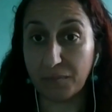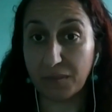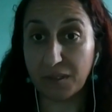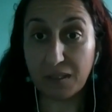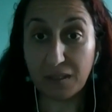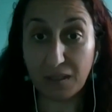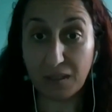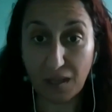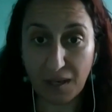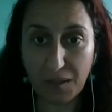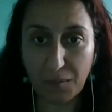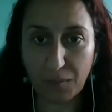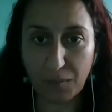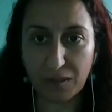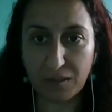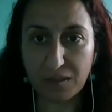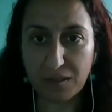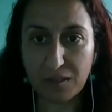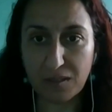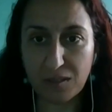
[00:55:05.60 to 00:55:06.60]

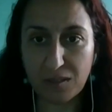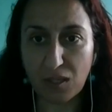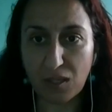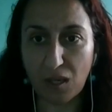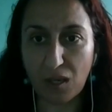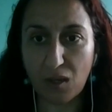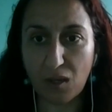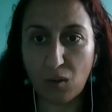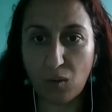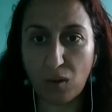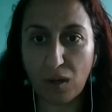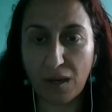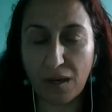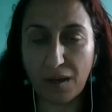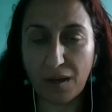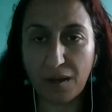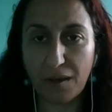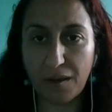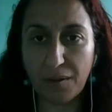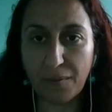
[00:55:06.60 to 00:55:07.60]
climate. So
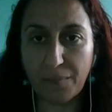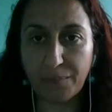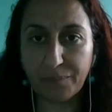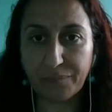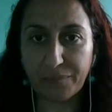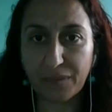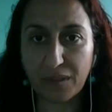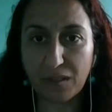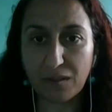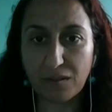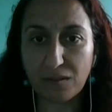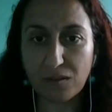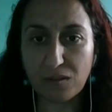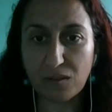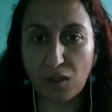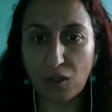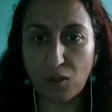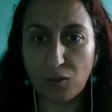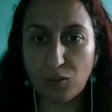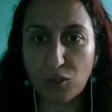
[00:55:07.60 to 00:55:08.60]

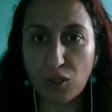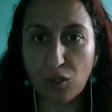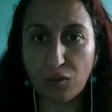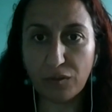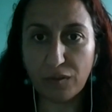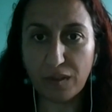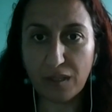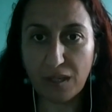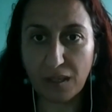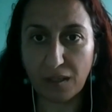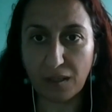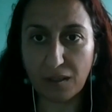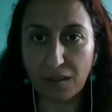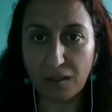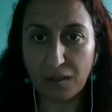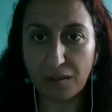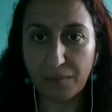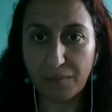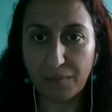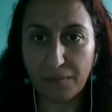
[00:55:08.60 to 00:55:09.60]
so do you think,
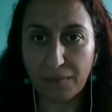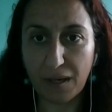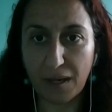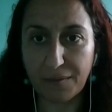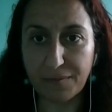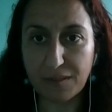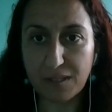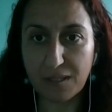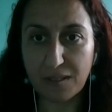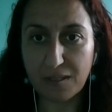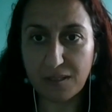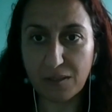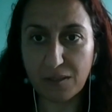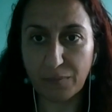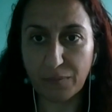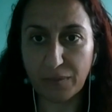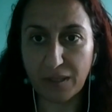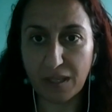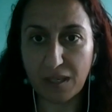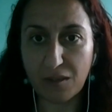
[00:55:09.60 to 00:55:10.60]
I've seen
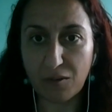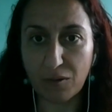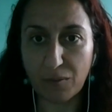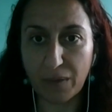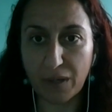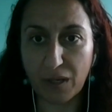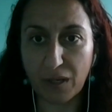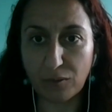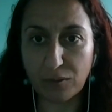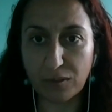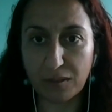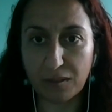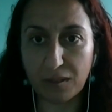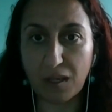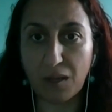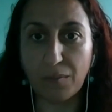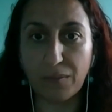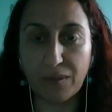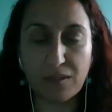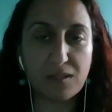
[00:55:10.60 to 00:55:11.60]
something here about the
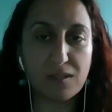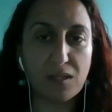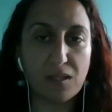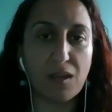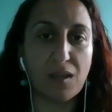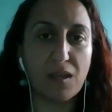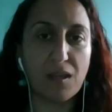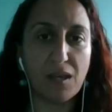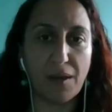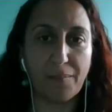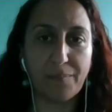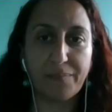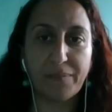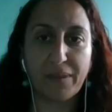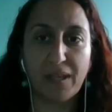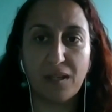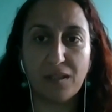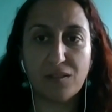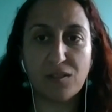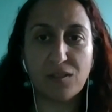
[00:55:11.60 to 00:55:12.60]
climate. So yeah.
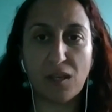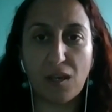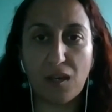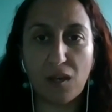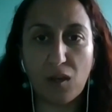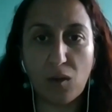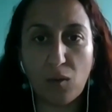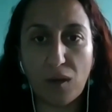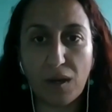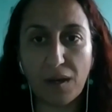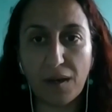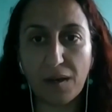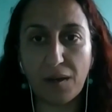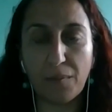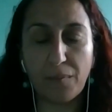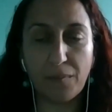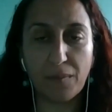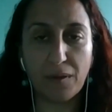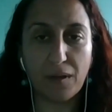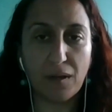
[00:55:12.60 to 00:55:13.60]

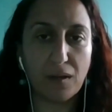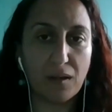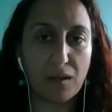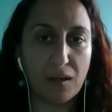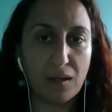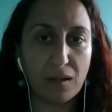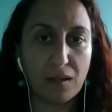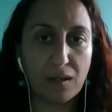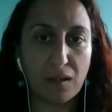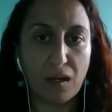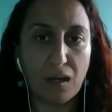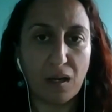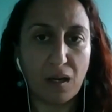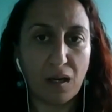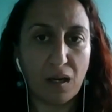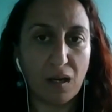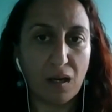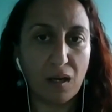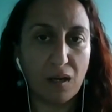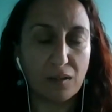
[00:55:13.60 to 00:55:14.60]
So
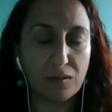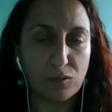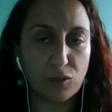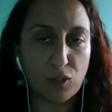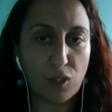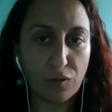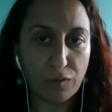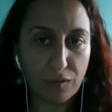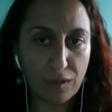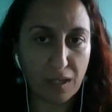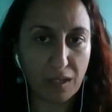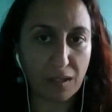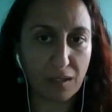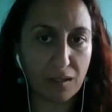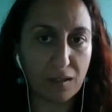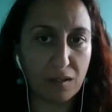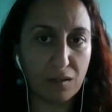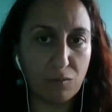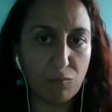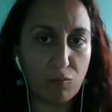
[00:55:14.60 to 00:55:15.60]
do you think
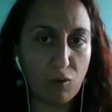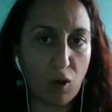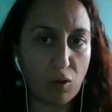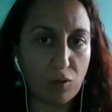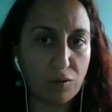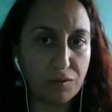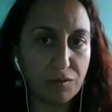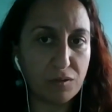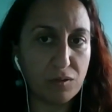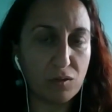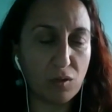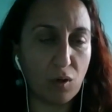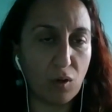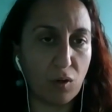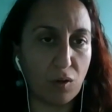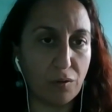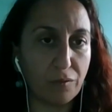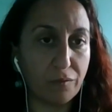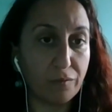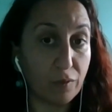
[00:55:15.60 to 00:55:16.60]
rocks
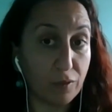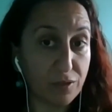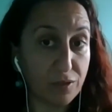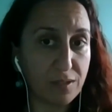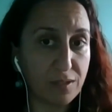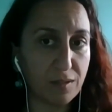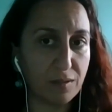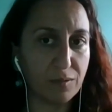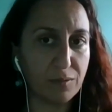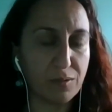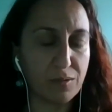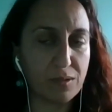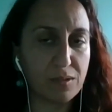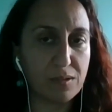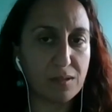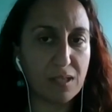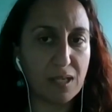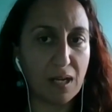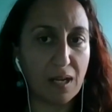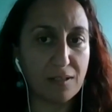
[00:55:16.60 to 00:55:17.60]
or fossils
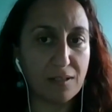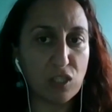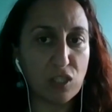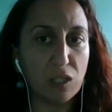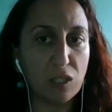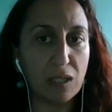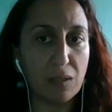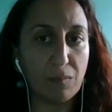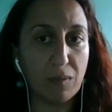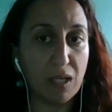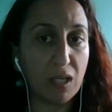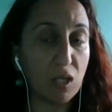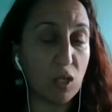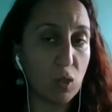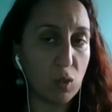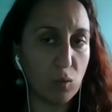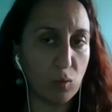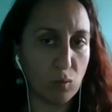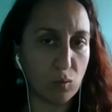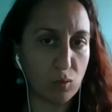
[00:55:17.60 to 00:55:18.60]
can actually be
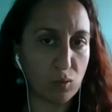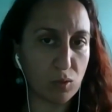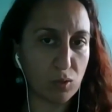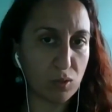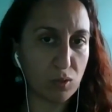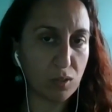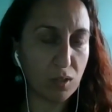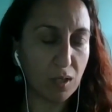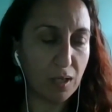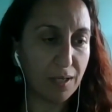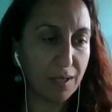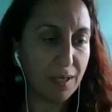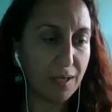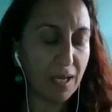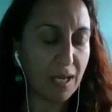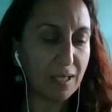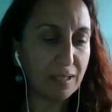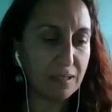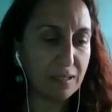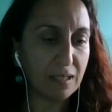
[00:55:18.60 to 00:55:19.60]
used
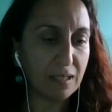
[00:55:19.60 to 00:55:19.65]
to